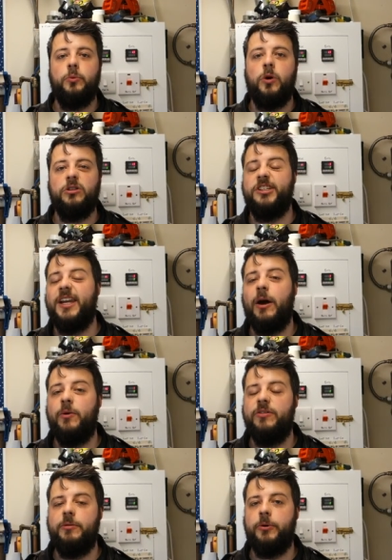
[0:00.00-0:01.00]
once an
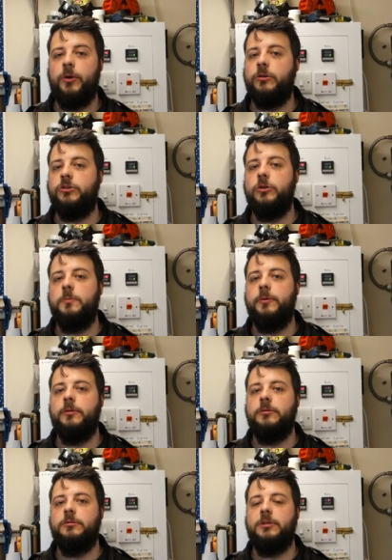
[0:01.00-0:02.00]
hour of the boil's up
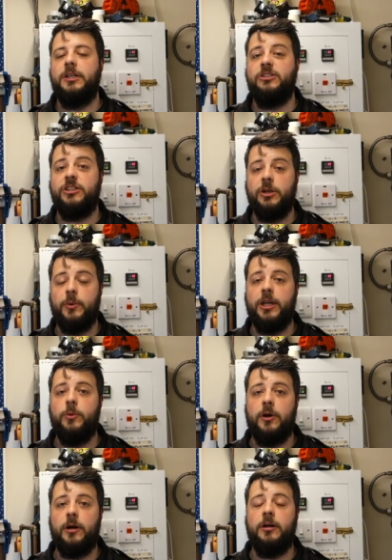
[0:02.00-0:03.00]
and see where
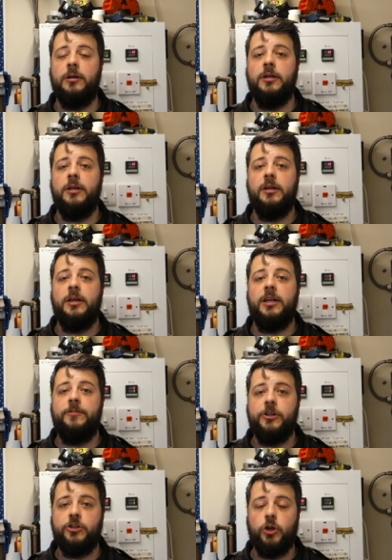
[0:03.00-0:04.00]
you are. And
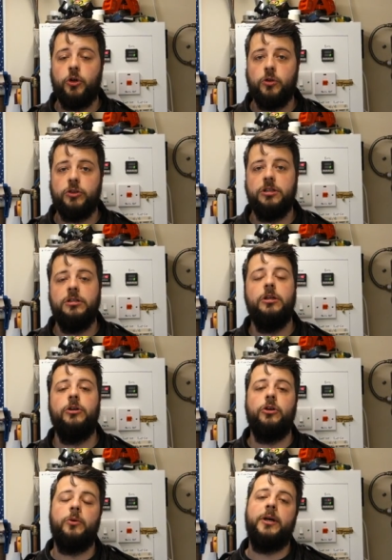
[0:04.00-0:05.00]
if you're short, you
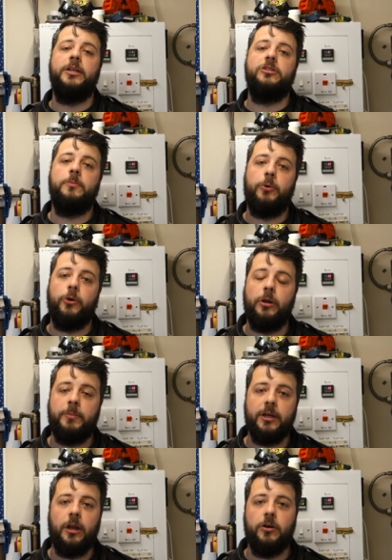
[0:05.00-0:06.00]
could always boil a
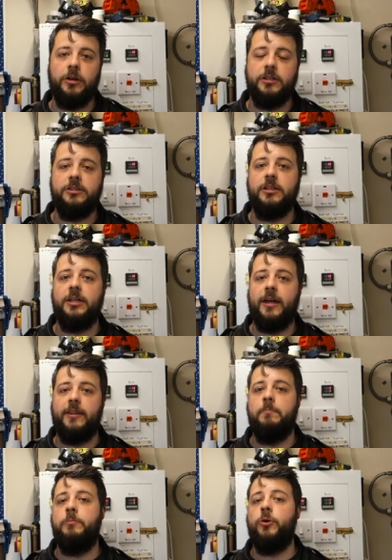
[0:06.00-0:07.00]
bit longer to get
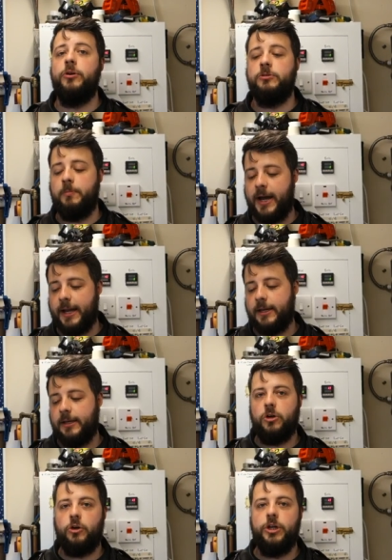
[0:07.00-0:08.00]
them points back.
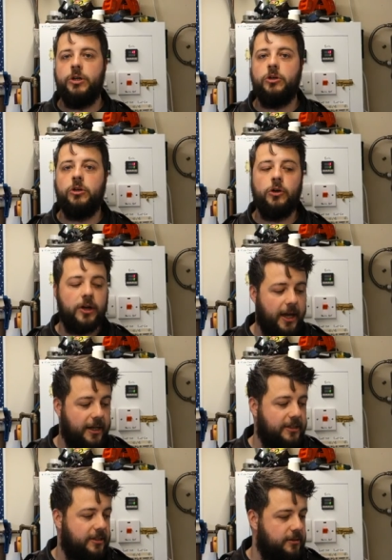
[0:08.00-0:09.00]
Or you could look
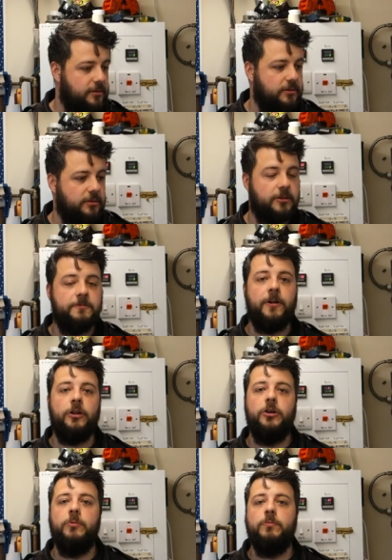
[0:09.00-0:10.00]
at the
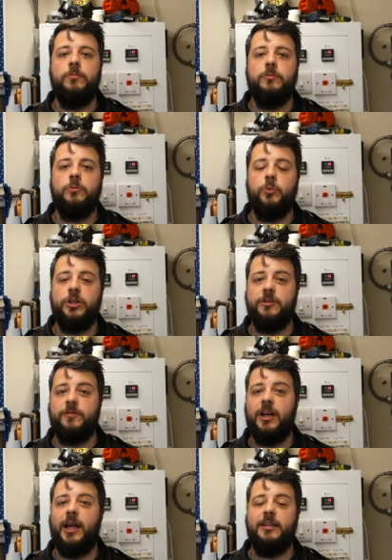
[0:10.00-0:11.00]
volume which you've
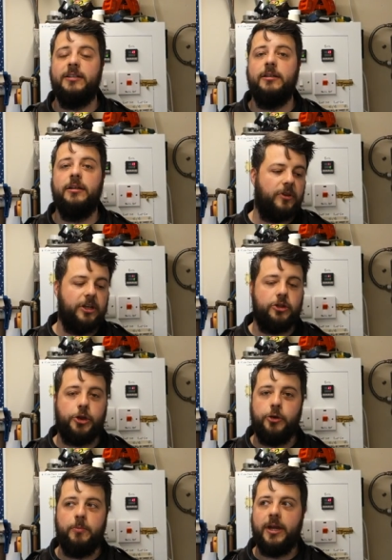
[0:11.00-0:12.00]
collected. This
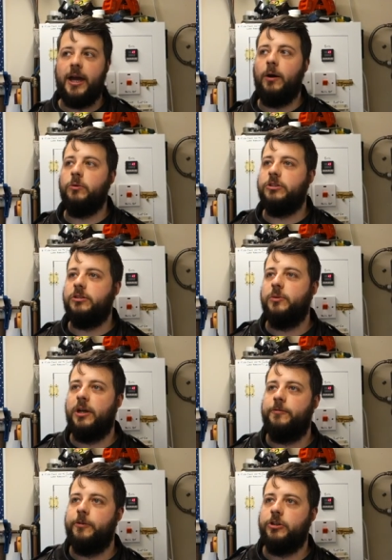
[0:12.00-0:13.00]
threw me out when
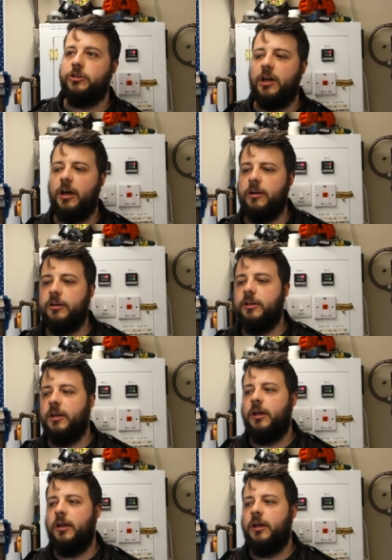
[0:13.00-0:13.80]
I first started.